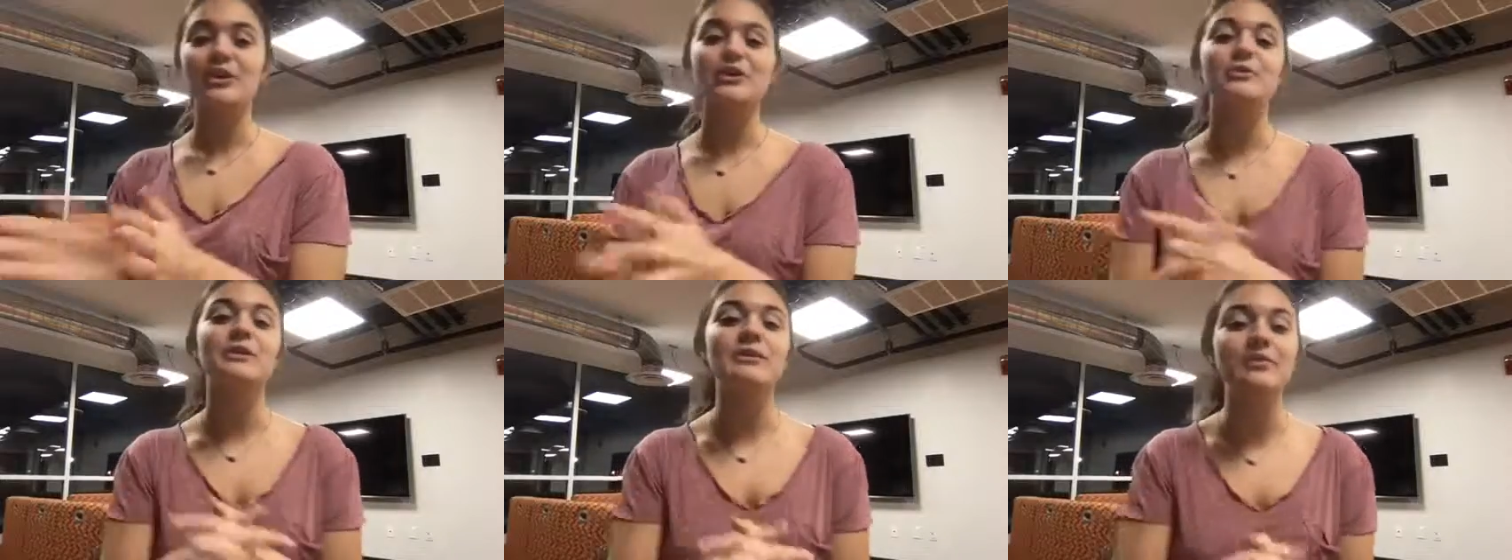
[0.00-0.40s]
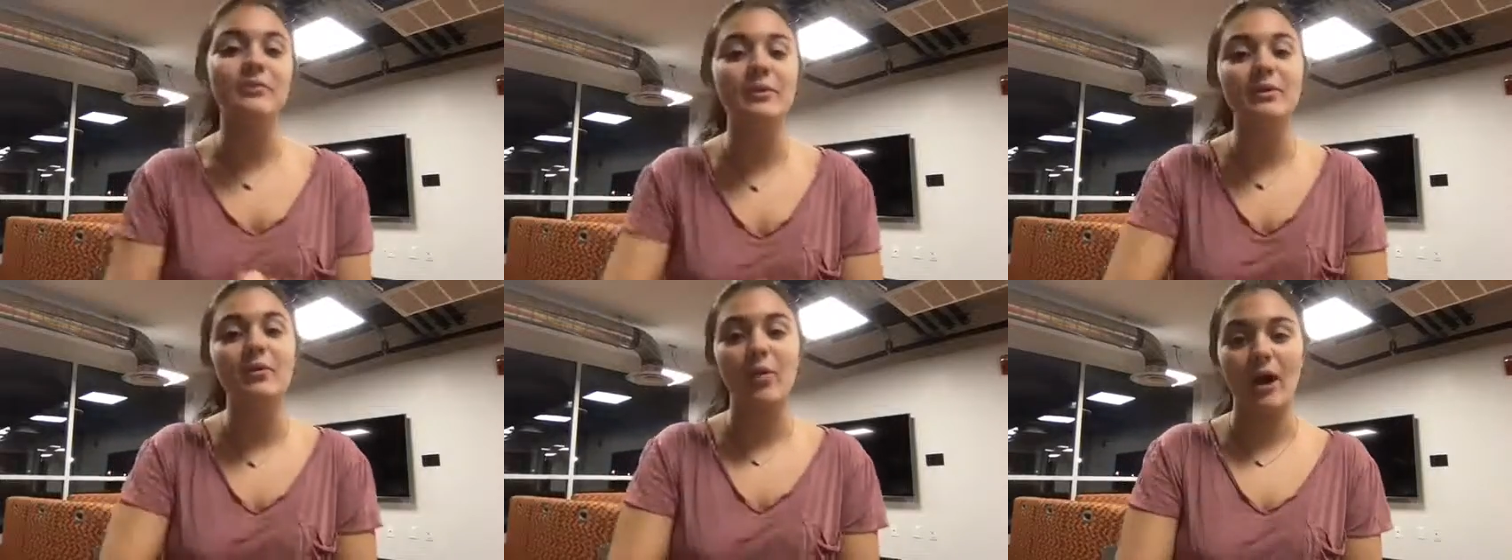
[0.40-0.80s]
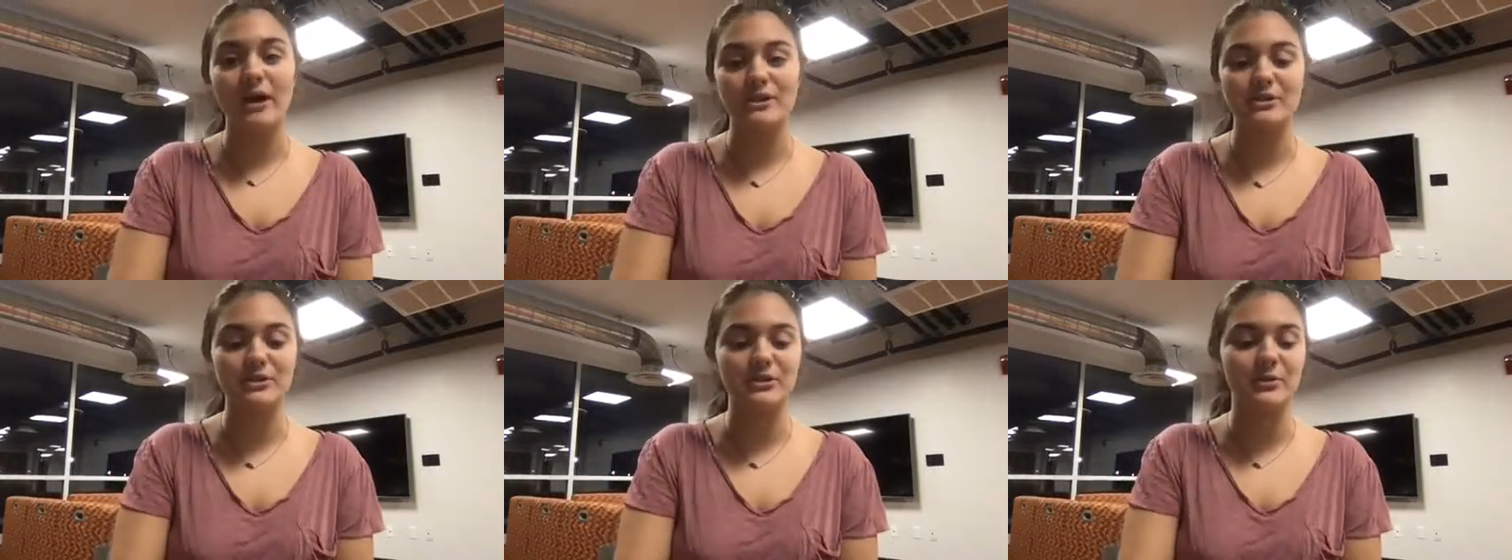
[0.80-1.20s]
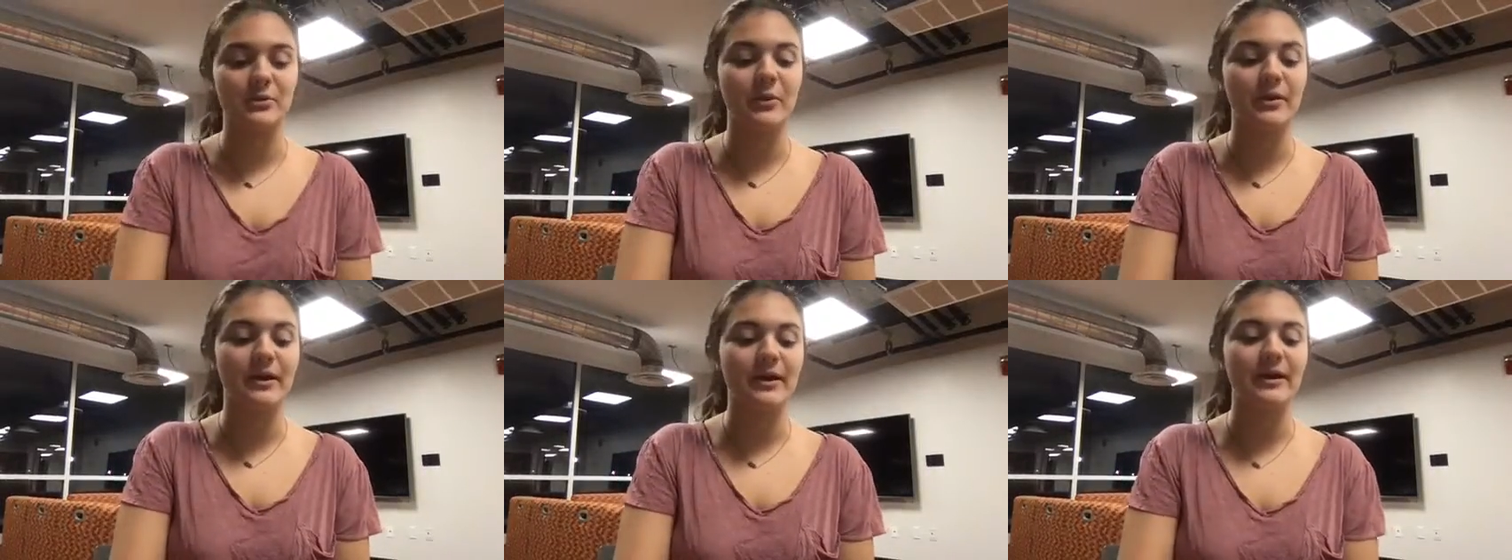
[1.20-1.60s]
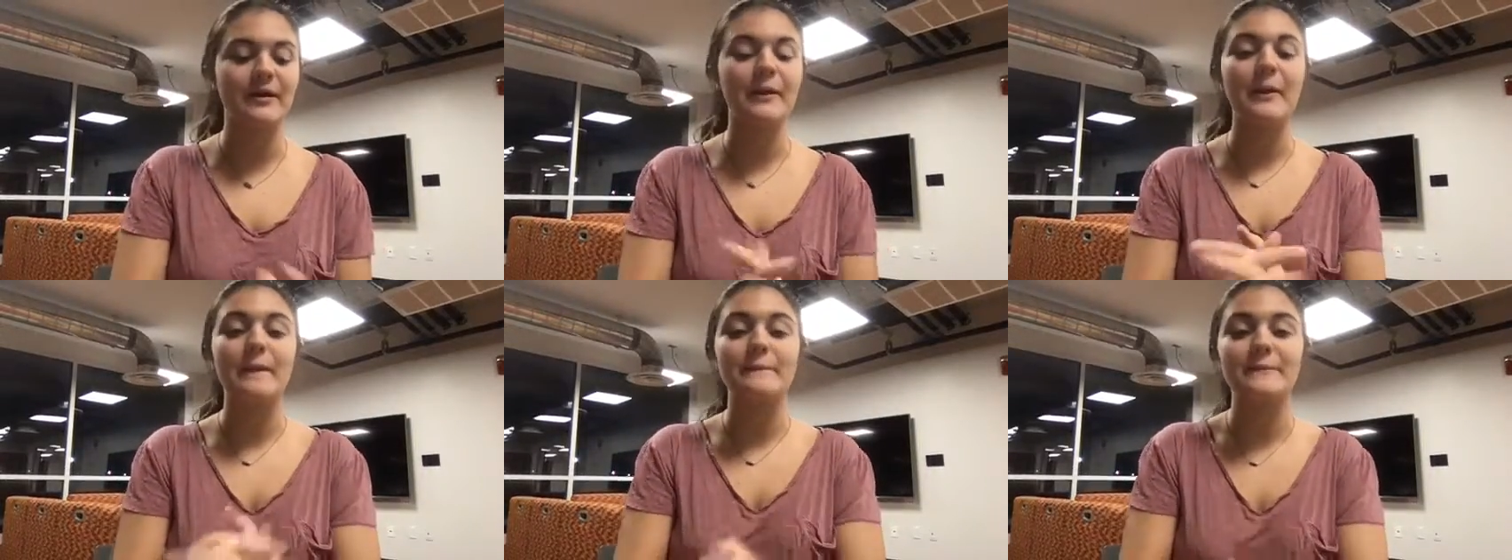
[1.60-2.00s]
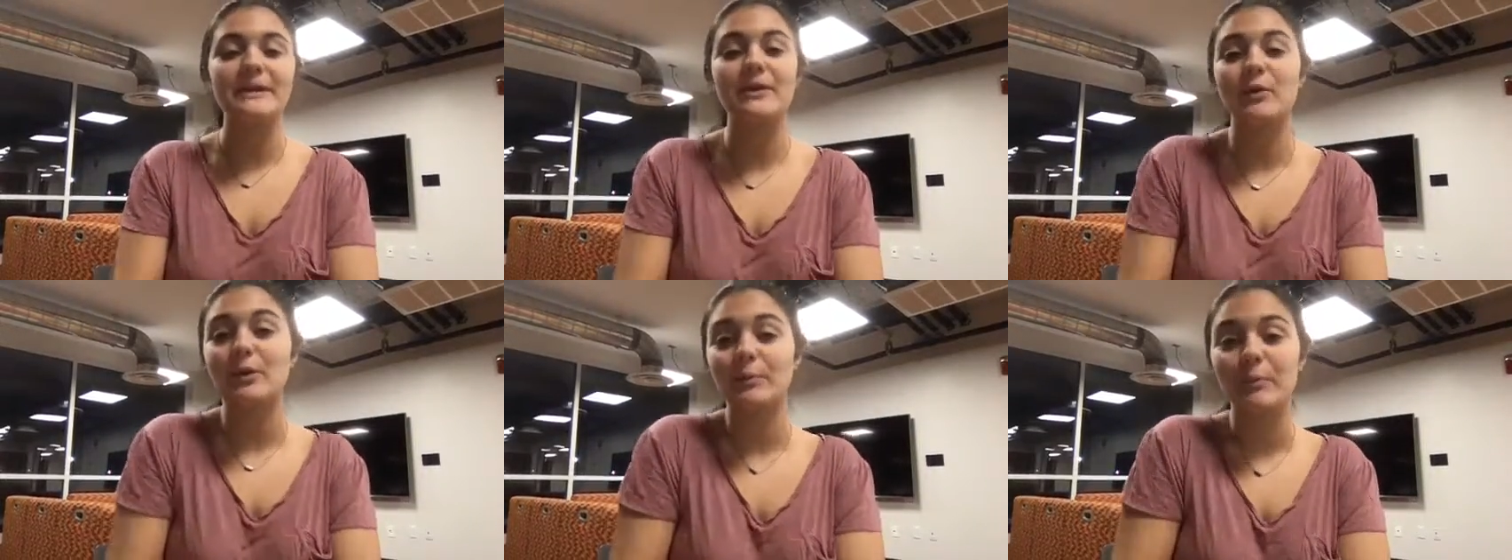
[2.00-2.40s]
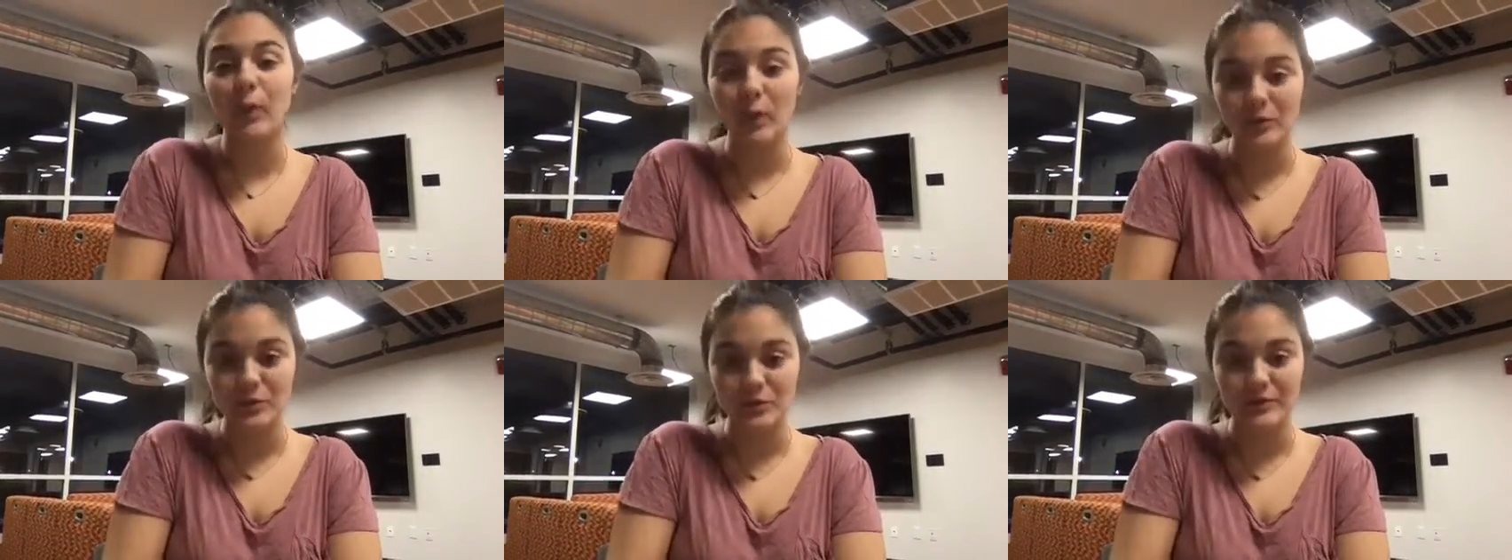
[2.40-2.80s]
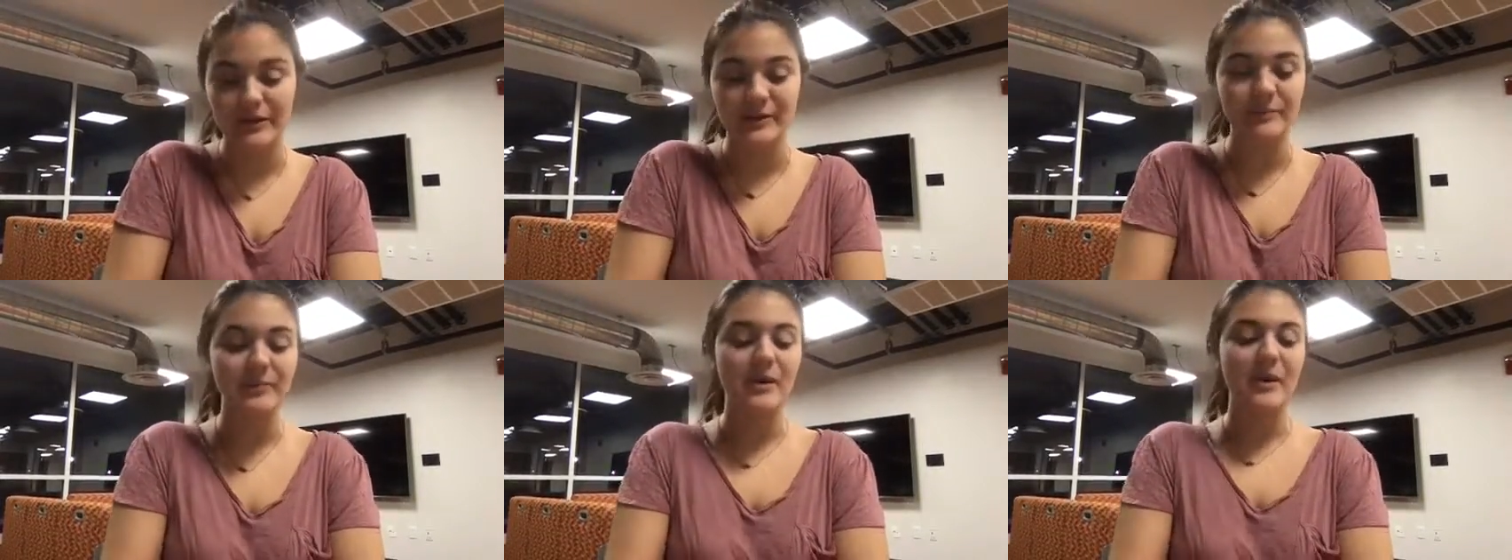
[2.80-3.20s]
You never want to wash your meat or poultry